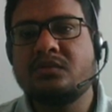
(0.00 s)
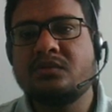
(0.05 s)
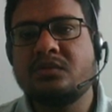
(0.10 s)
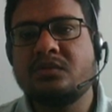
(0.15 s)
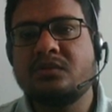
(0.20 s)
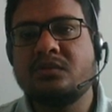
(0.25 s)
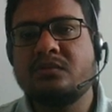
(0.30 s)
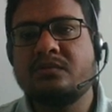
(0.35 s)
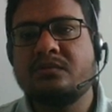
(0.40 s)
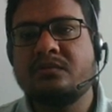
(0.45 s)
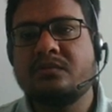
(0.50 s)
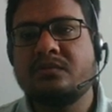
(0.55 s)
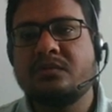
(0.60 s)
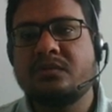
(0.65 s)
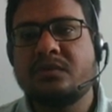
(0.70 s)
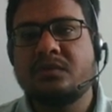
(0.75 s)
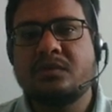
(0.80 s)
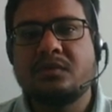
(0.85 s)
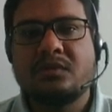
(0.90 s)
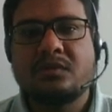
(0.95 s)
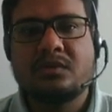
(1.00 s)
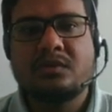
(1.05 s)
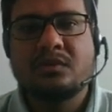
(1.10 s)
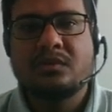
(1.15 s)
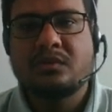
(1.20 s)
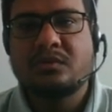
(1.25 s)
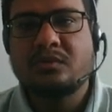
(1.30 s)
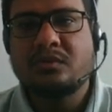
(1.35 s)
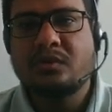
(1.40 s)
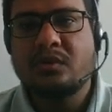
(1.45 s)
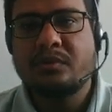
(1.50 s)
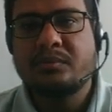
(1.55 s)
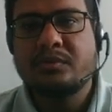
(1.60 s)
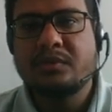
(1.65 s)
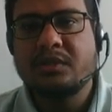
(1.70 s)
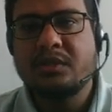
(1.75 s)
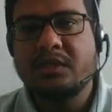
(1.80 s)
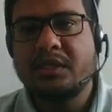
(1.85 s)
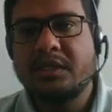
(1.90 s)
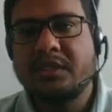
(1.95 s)
0. So
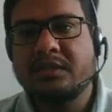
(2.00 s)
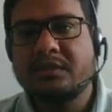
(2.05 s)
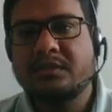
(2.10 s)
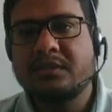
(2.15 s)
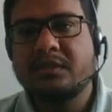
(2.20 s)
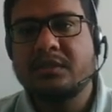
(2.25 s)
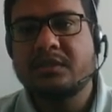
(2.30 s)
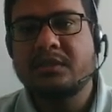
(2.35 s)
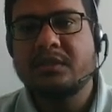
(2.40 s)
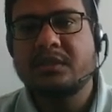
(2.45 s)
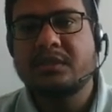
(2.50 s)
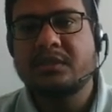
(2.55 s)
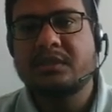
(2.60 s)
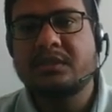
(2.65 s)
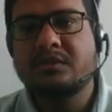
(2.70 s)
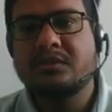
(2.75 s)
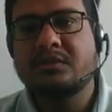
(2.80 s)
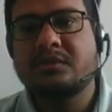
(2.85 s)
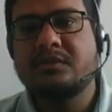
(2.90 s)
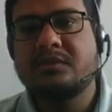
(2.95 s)
option A is the correct answer.